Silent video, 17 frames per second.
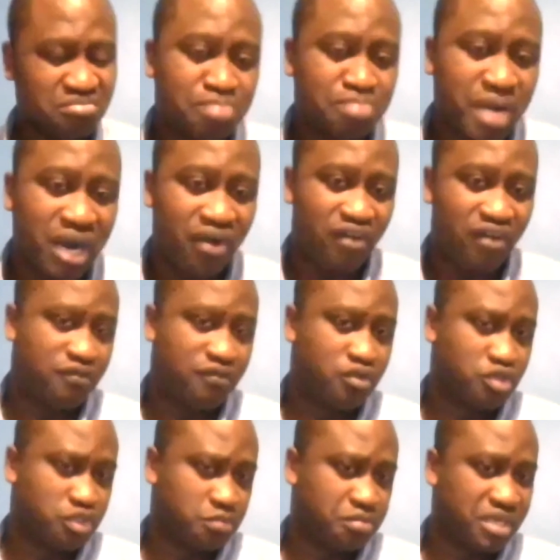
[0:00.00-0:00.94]

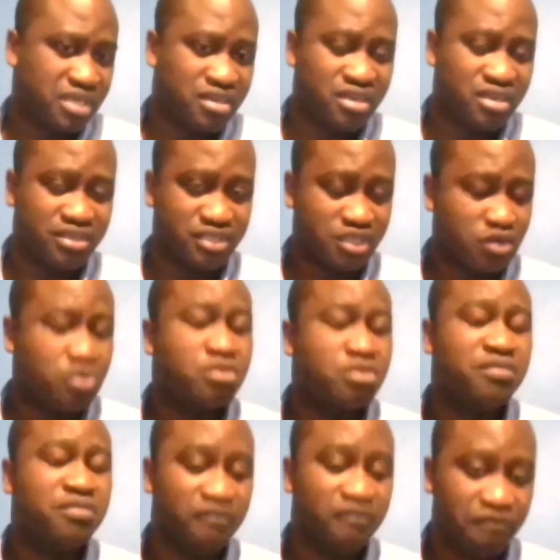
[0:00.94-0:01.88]
powerful speakers. They
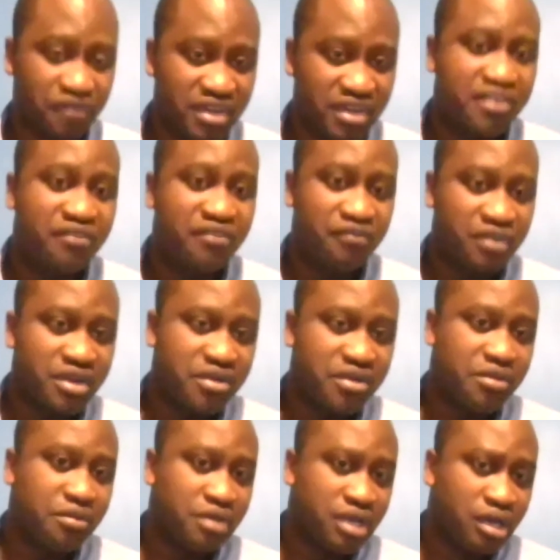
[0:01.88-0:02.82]
could be very,
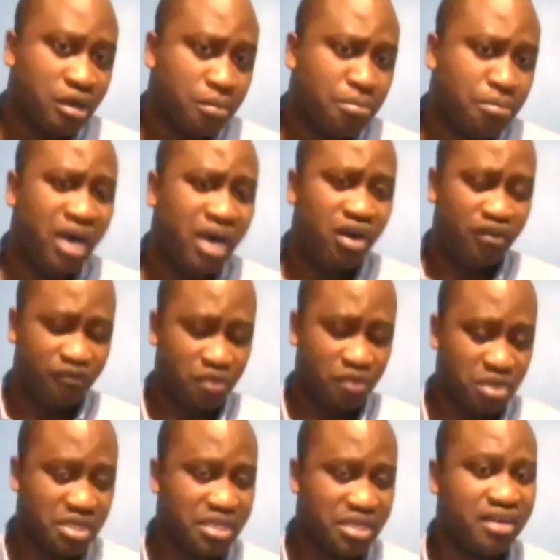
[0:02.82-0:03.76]
very powerful
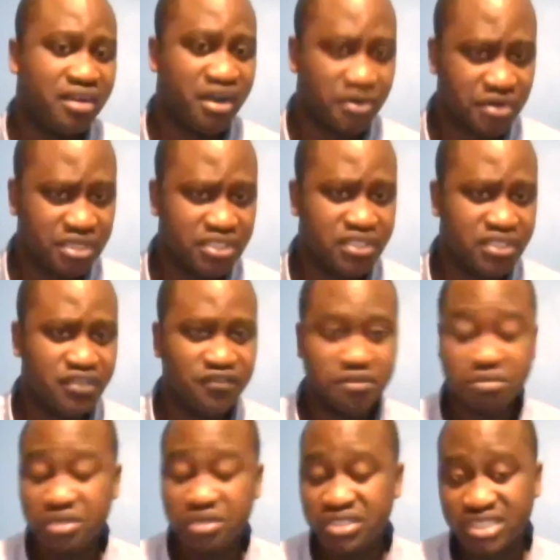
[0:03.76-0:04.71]
in their
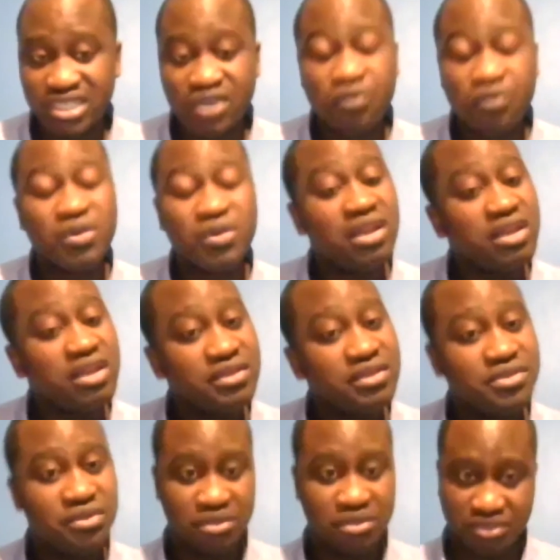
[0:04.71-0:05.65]
narratives, but then with
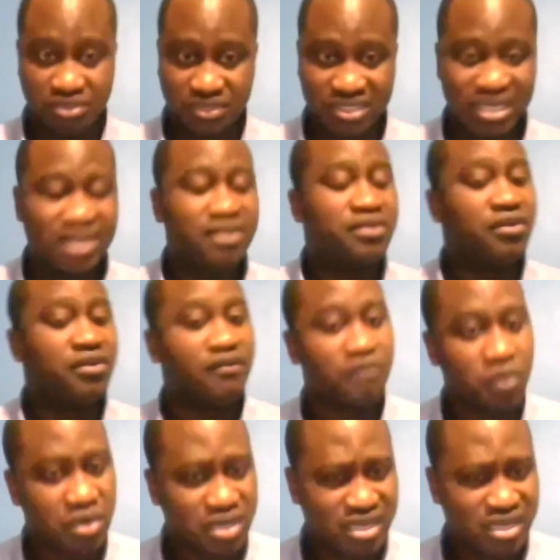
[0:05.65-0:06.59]
little understanding of
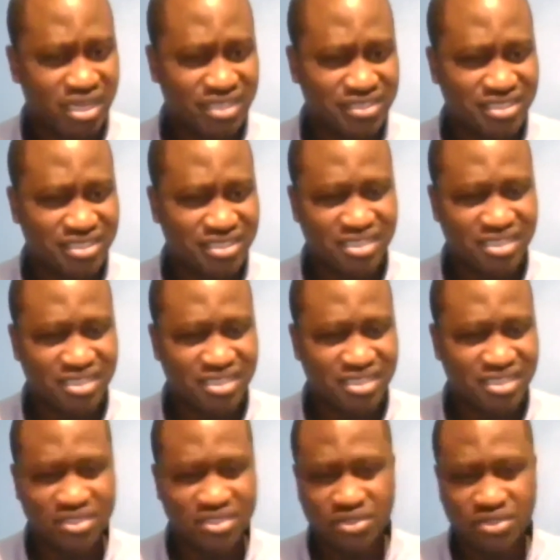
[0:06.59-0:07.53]
what they are
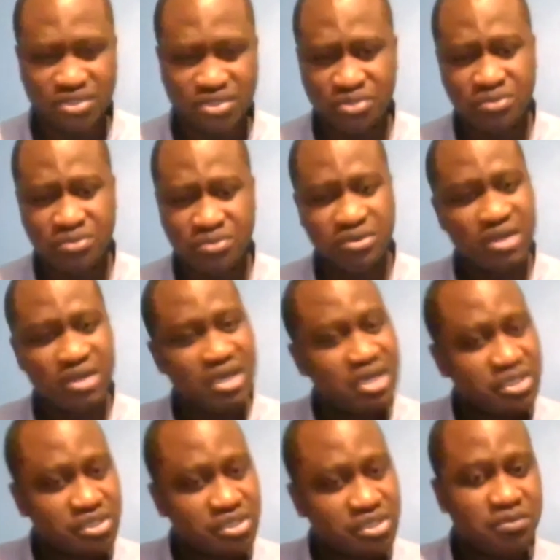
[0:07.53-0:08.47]
saying. So
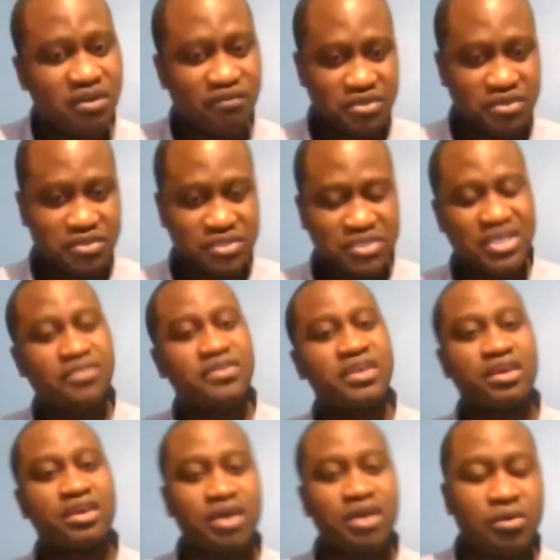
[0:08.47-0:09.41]
some of these things, I
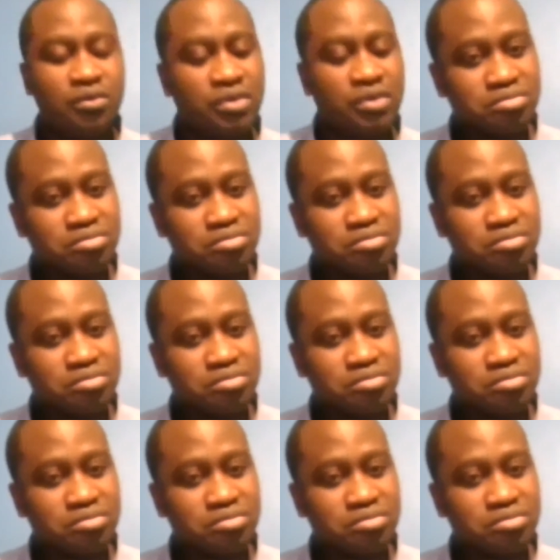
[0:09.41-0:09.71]
think